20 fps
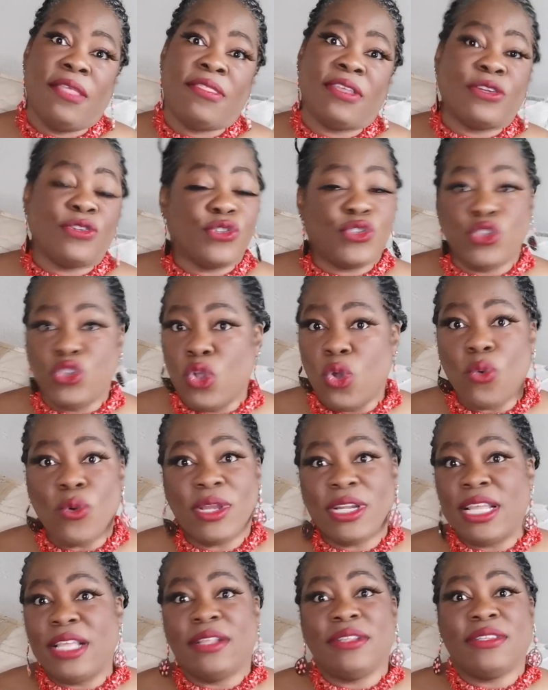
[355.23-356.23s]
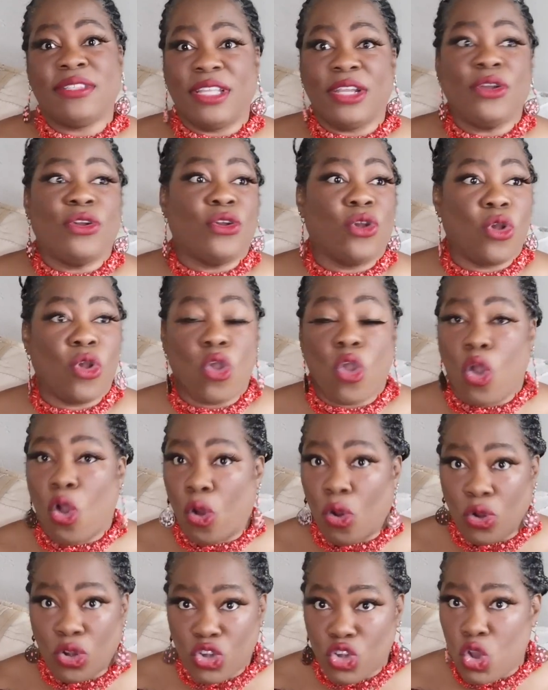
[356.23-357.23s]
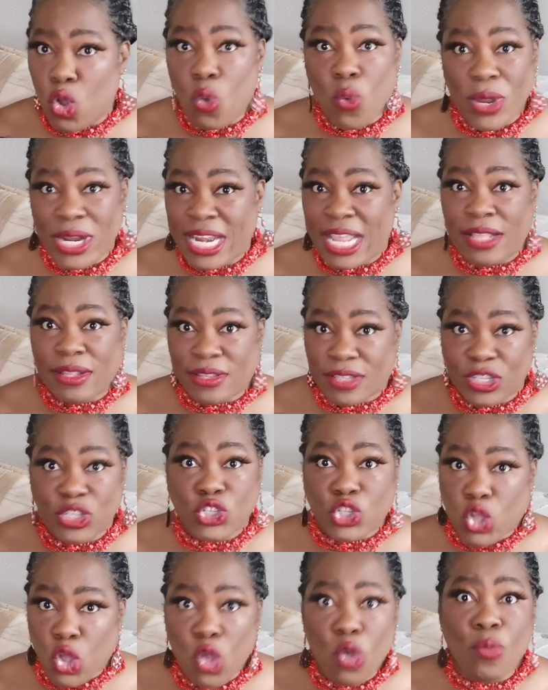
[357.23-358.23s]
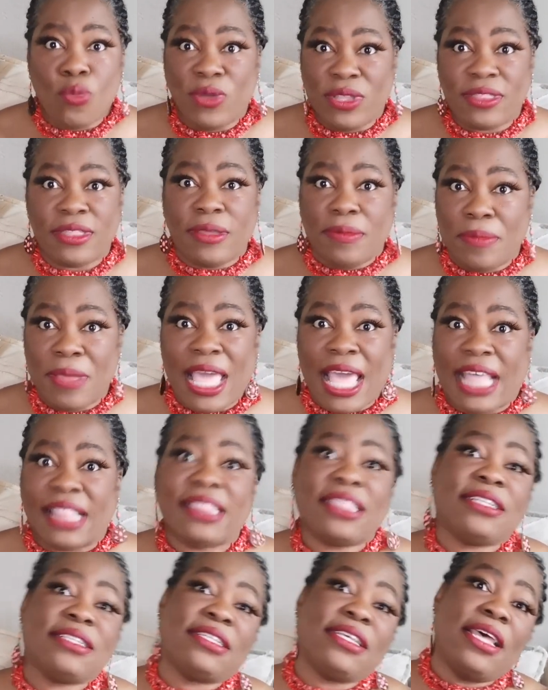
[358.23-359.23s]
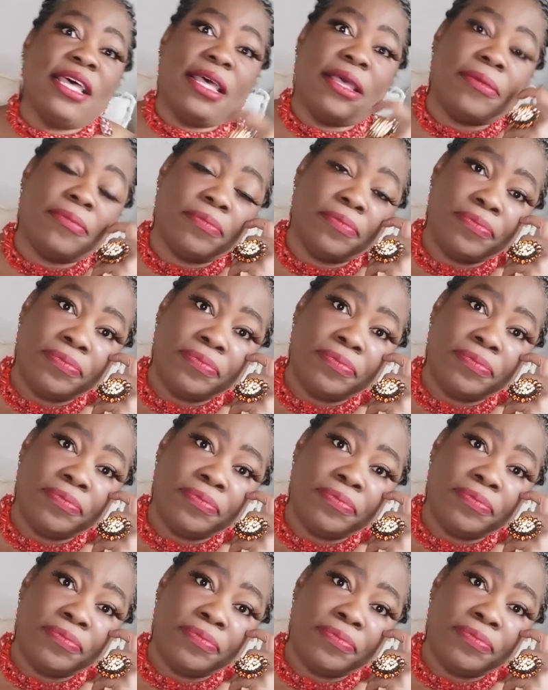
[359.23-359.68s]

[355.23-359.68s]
There's no one else there or no one else is home with them at the time.